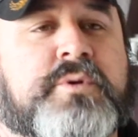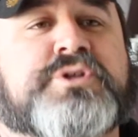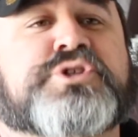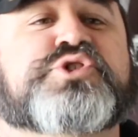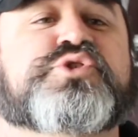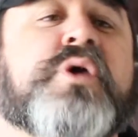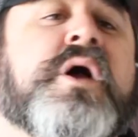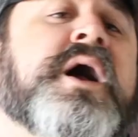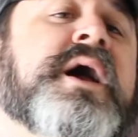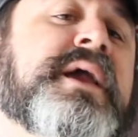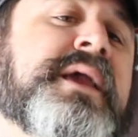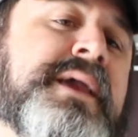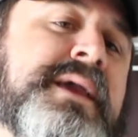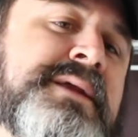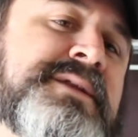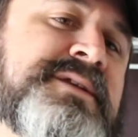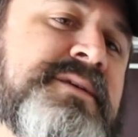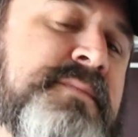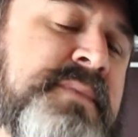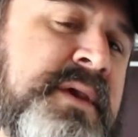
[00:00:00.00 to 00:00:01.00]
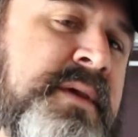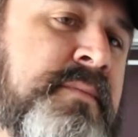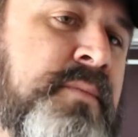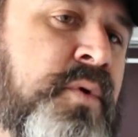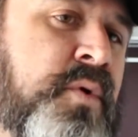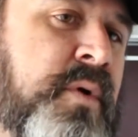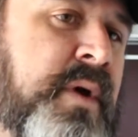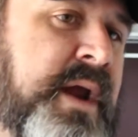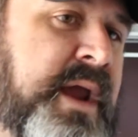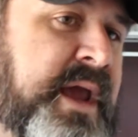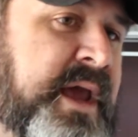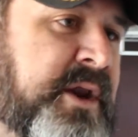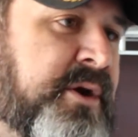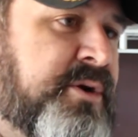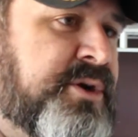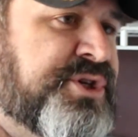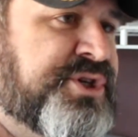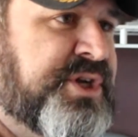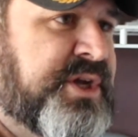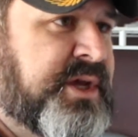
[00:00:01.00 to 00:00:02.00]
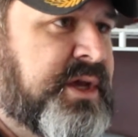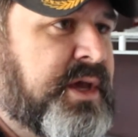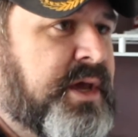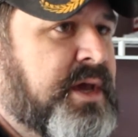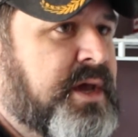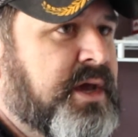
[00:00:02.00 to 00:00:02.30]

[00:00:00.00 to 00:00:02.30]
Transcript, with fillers: trying to be more energy